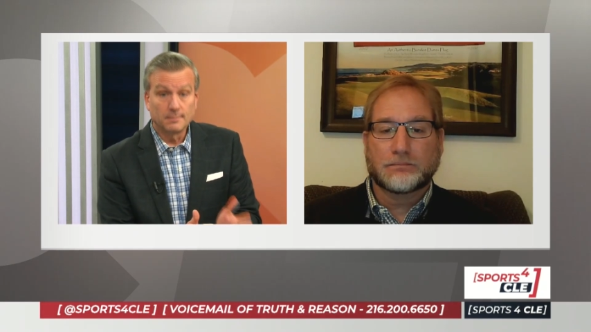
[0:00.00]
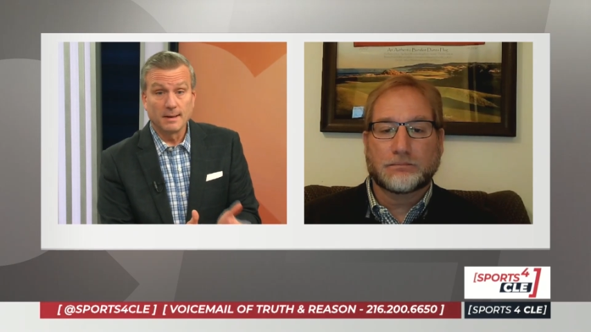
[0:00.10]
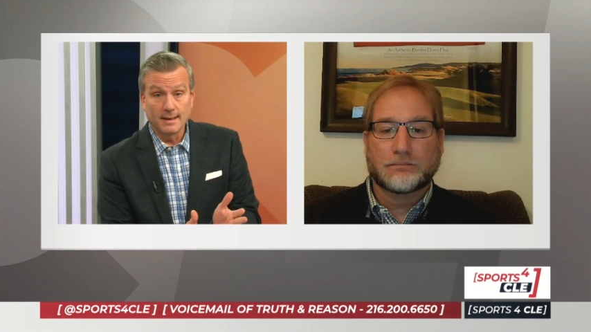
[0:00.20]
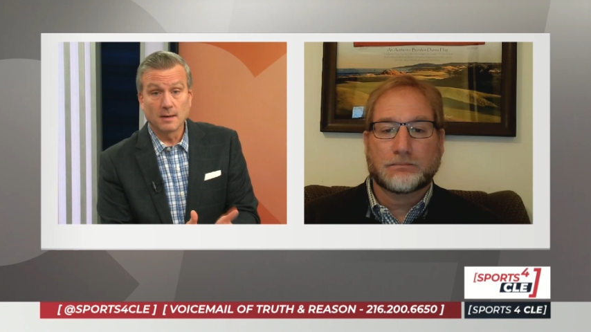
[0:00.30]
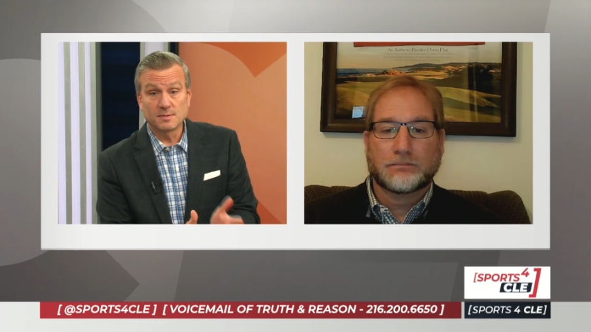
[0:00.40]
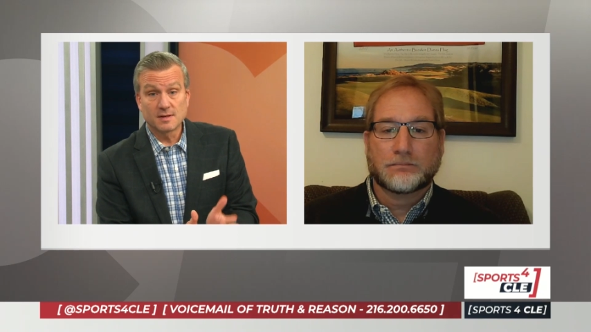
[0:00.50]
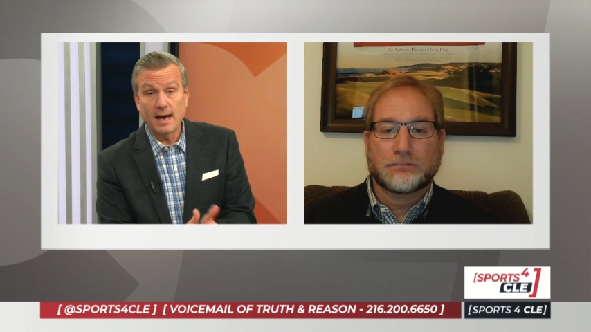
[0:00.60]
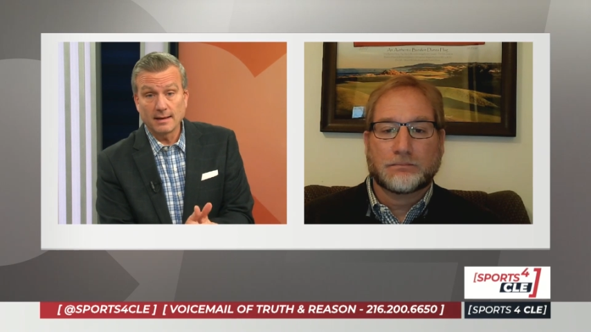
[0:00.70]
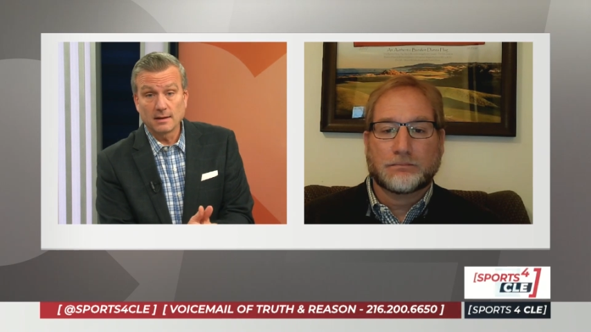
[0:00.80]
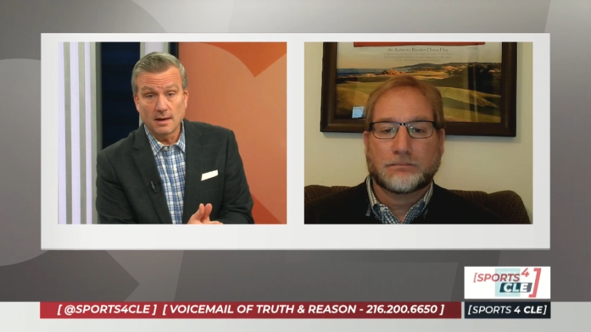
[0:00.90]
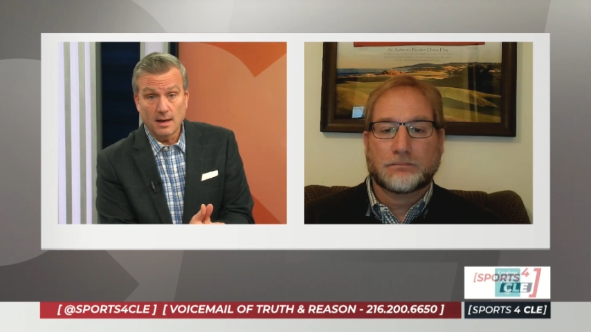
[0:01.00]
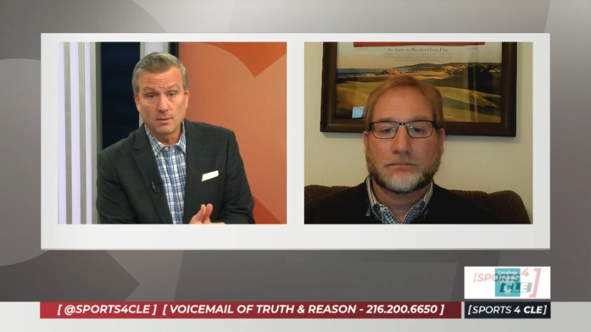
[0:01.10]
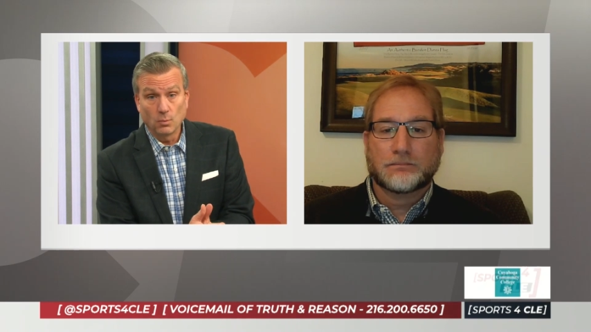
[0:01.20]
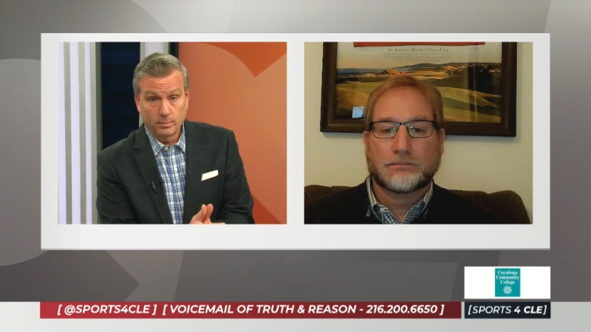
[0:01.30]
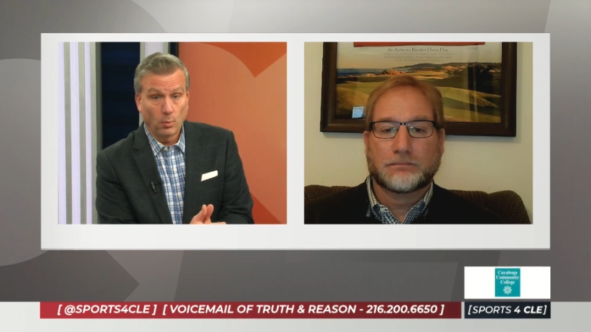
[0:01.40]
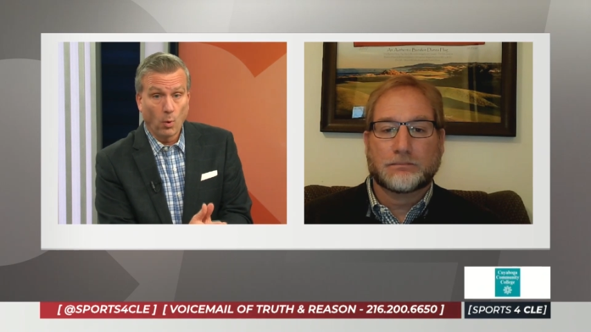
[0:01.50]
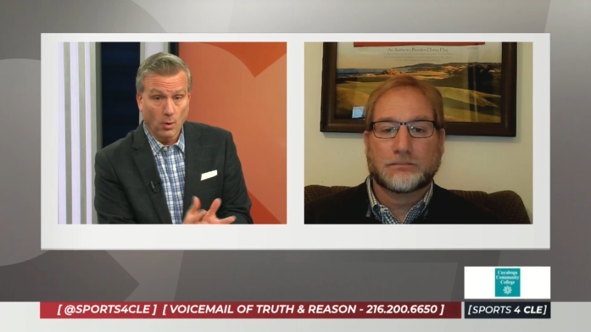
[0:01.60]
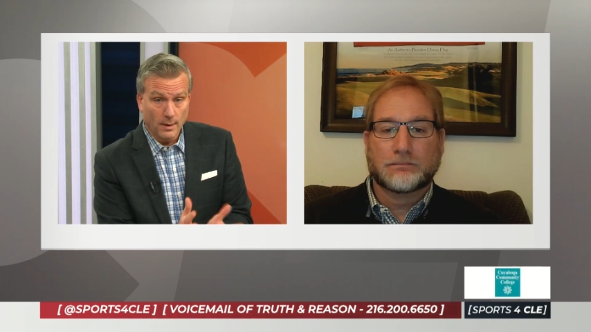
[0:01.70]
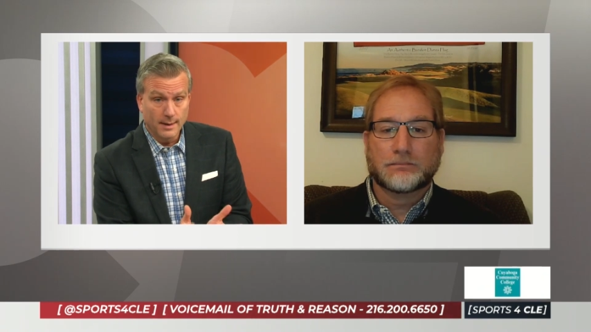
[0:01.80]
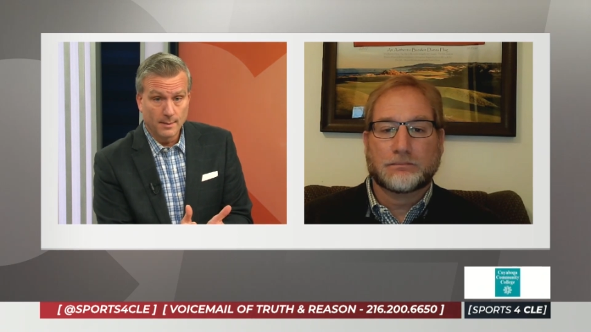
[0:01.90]
Speaker 1: being upset and, and
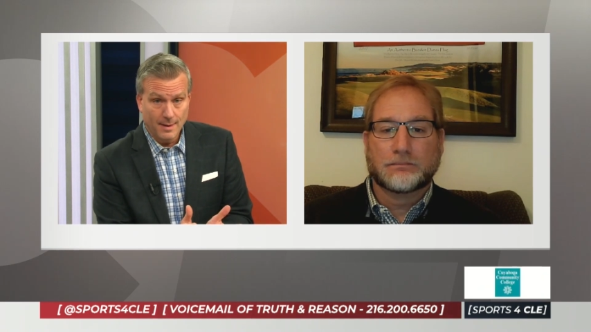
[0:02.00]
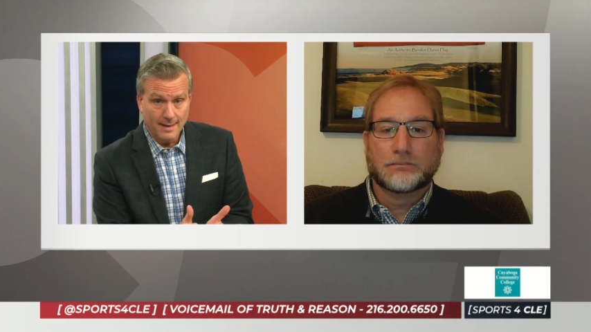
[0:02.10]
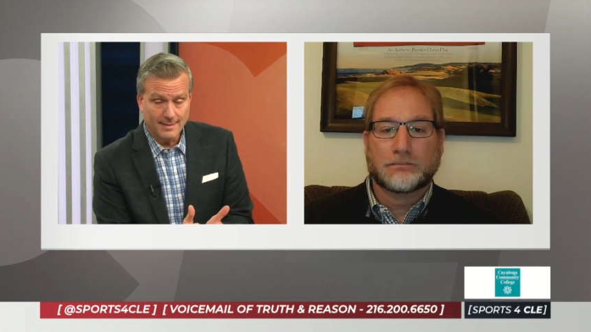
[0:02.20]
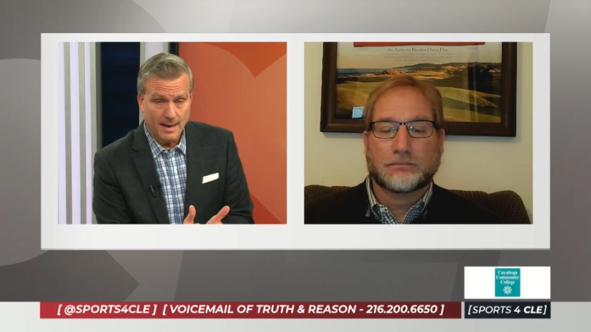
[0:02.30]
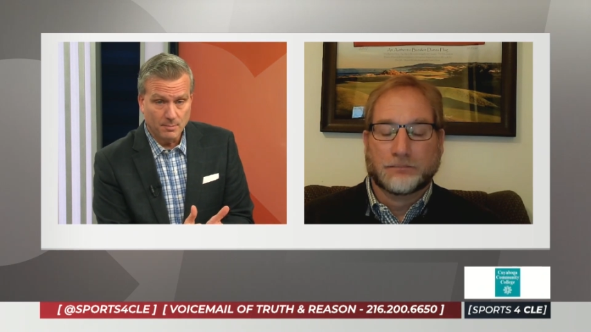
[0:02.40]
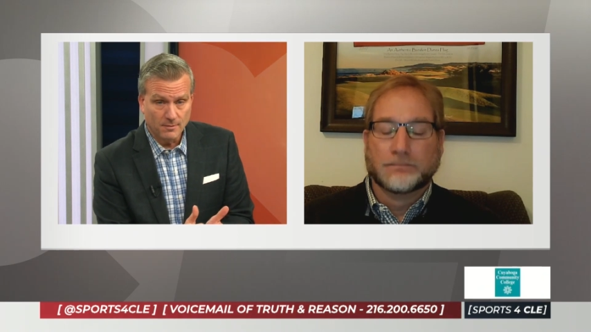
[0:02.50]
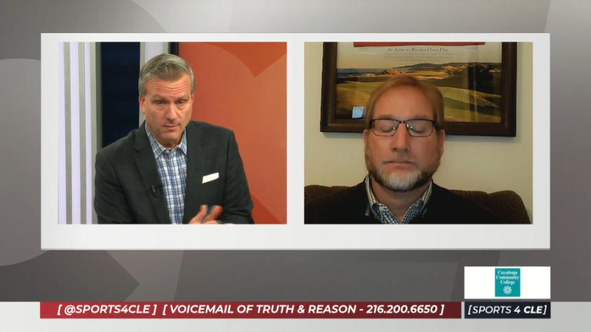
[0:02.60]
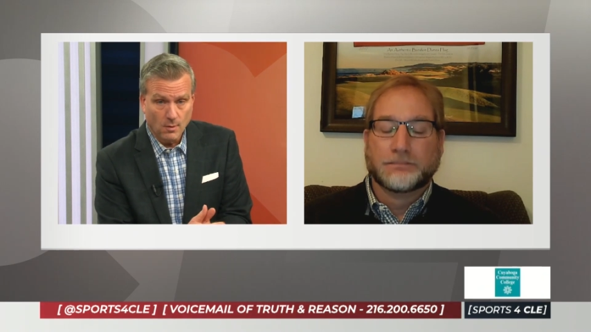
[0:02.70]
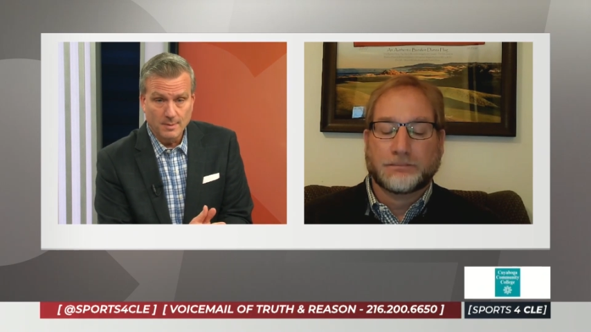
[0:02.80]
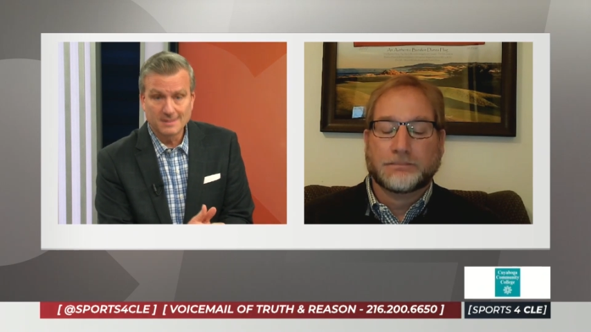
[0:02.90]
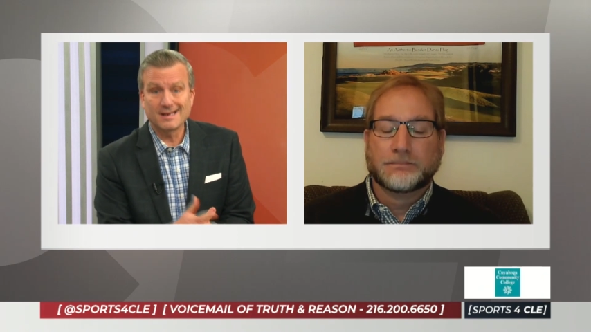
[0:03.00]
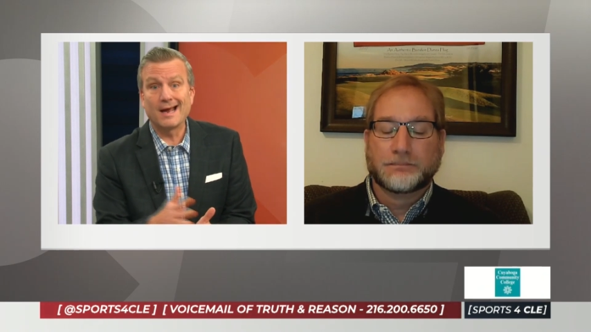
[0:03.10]
worried about that performance